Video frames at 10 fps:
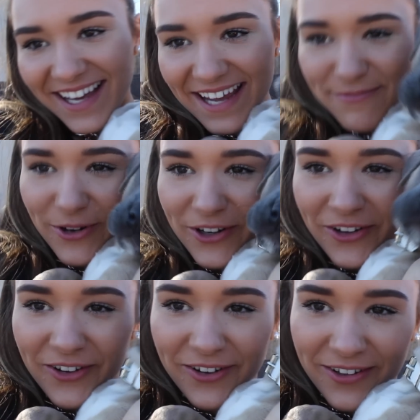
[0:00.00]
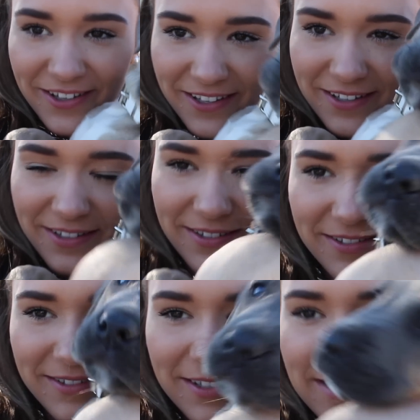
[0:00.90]
Hey Bruno.
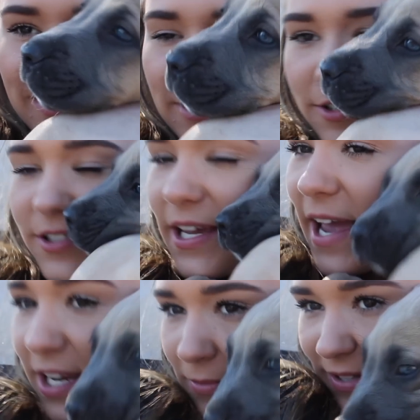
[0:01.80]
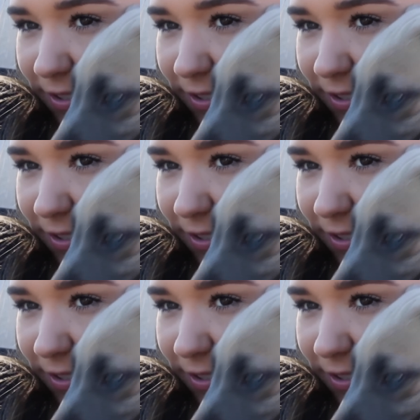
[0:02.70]
You say hey to my